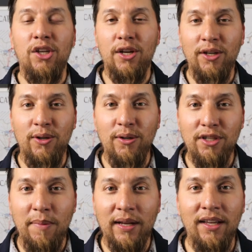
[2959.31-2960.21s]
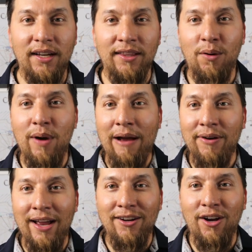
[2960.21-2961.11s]
You can do so by clicking the
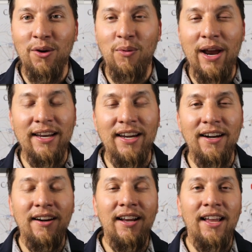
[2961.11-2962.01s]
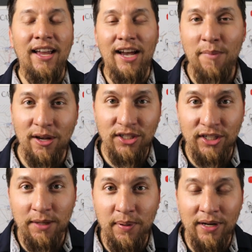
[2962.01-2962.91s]
round icon right here. I'm also
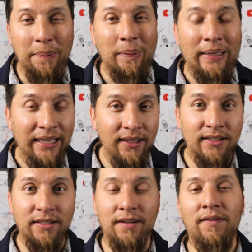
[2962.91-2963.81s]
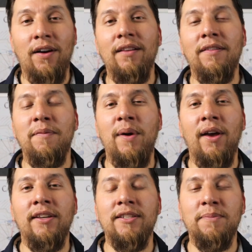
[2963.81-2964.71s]
going to put a playlist of all of
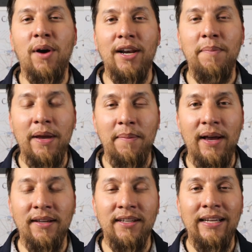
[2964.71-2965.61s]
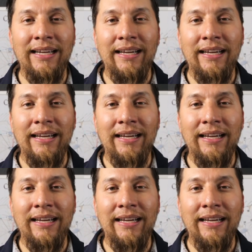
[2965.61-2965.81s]
my spotted bay bass